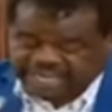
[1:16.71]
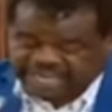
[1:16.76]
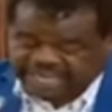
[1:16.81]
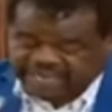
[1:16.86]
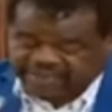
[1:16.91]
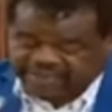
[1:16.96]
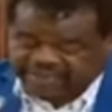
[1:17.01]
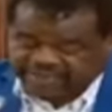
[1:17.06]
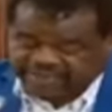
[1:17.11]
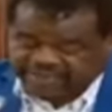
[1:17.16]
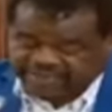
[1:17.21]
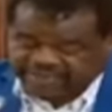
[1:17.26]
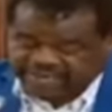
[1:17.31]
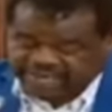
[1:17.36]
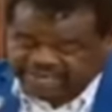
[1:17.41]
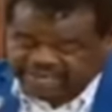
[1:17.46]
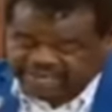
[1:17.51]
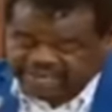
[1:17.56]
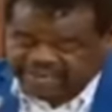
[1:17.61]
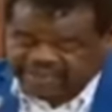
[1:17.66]
he gives his
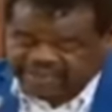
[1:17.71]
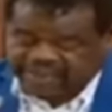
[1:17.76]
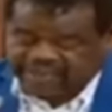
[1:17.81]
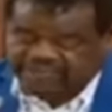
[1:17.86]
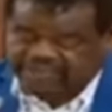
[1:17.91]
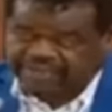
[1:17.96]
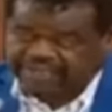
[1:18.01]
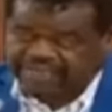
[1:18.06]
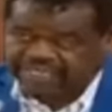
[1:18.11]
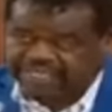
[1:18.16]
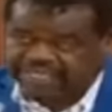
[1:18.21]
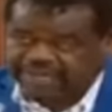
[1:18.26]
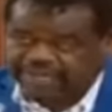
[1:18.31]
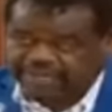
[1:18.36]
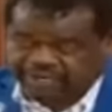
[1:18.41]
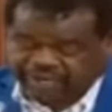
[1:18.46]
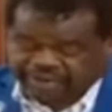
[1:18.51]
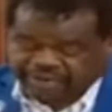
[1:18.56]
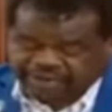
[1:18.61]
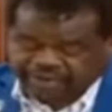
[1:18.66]
figure of
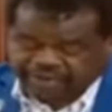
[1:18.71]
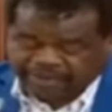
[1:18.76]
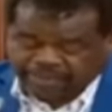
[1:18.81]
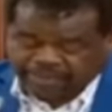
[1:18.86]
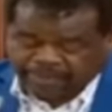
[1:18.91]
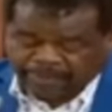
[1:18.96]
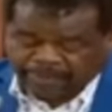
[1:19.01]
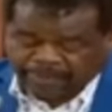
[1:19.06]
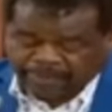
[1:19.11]
13 million.